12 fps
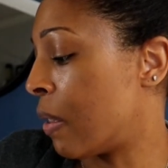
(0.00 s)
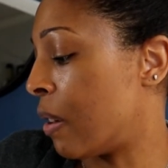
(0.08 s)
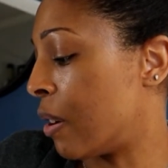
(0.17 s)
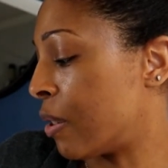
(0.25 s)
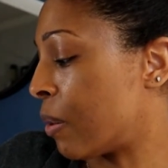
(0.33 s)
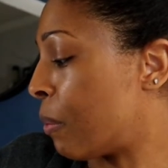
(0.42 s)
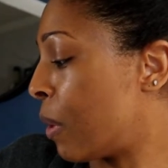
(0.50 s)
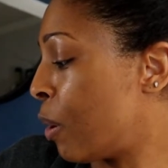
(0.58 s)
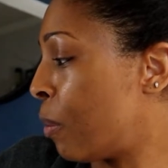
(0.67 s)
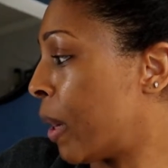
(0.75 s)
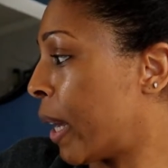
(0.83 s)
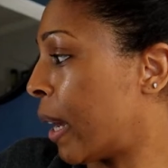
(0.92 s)
There's a
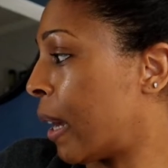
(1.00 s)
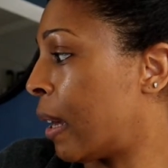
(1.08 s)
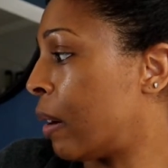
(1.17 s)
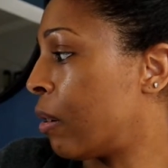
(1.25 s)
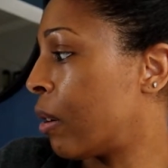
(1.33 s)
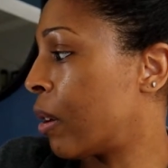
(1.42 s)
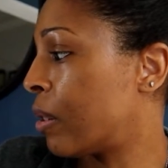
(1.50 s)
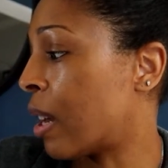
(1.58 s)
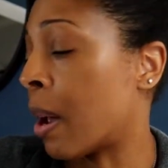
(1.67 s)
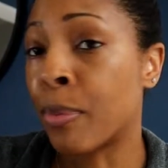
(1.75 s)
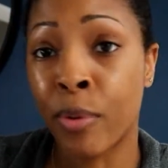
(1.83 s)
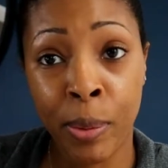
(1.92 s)
meal plan,
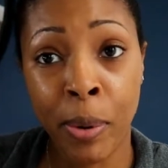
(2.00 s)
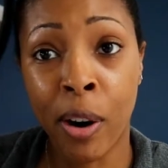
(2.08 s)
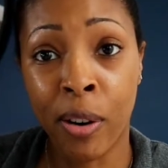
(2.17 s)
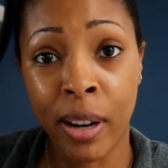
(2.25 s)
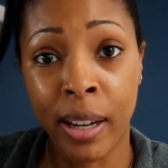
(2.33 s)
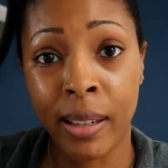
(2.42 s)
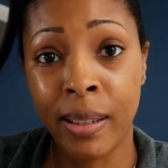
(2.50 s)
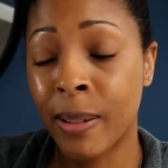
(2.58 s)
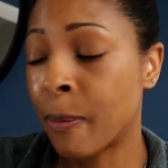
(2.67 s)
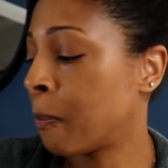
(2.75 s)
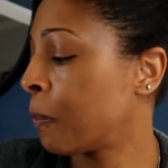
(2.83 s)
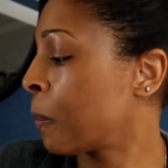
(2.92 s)
top three priorities,